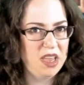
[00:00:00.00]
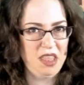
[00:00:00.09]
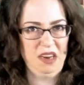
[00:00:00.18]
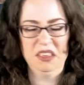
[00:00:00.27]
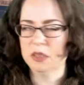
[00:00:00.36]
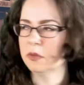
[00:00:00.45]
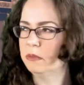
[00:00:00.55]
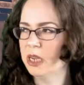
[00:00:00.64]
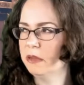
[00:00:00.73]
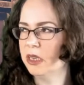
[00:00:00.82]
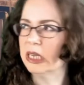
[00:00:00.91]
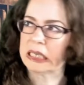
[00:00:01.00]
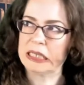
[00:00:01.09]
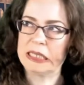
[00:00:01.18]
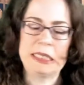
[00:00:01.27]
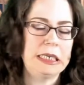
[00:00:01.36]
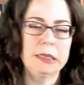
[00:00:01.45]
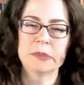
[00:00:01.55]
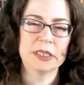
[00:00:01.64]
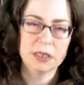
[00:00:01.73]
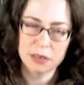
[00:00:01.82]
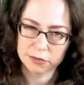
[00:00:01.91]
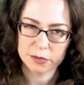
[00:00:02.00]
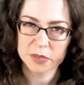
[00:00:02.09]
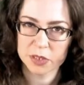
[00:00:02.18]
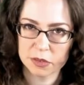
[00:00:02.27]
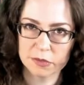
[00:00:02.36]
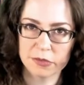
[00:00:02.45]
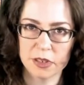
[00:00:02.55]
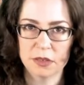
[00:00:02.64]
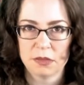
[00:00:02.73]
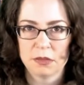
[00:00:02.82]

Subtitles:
And then I was like, well, maybe like Samson from Slewfoot,